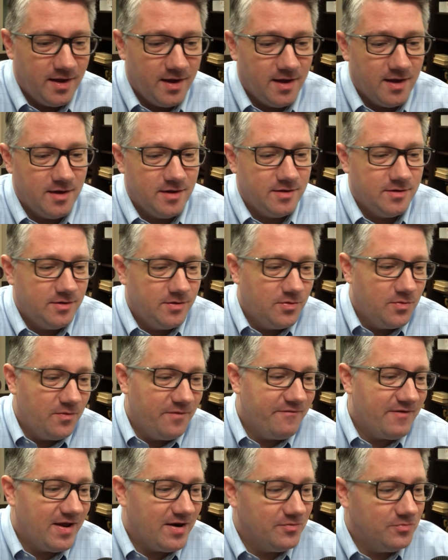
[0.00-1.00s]

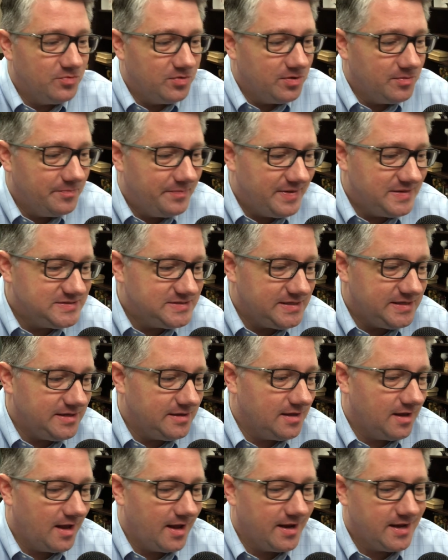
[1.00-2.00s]
had a real
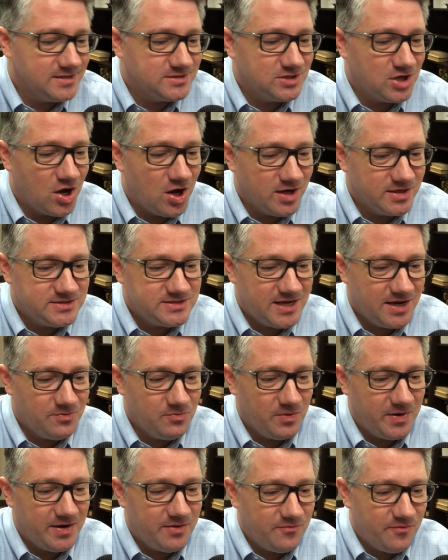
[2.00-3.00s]
busy, content
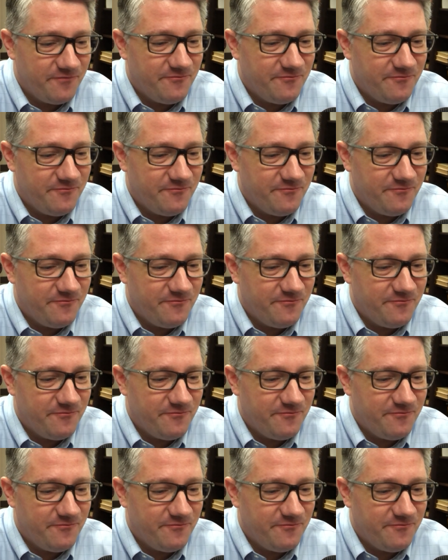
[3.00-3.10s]
week.